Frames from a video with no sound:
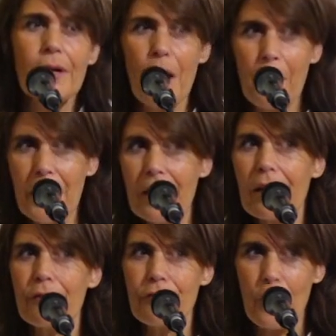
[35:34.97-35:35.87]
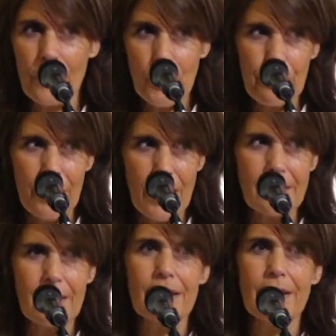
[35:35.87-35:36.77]
coming from the
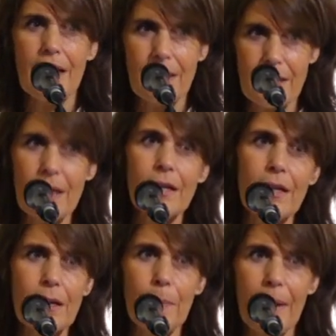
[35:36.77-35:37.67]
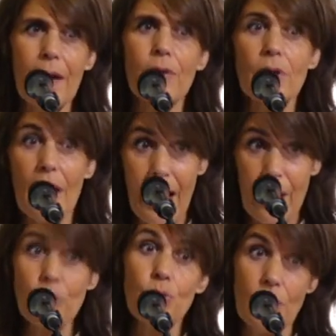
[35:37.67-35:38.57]
practice and thinking about
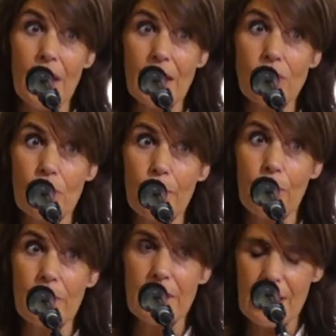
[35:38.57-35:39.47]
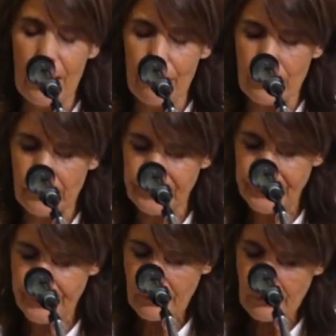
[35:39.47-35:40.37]
how to take it on a policy level.
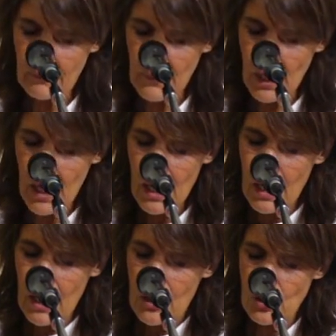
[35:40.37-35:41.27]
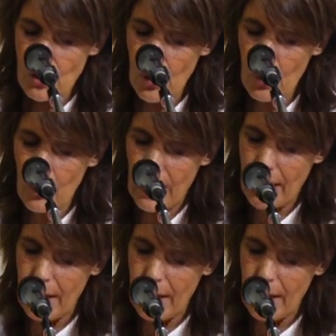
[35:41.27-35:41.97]
So,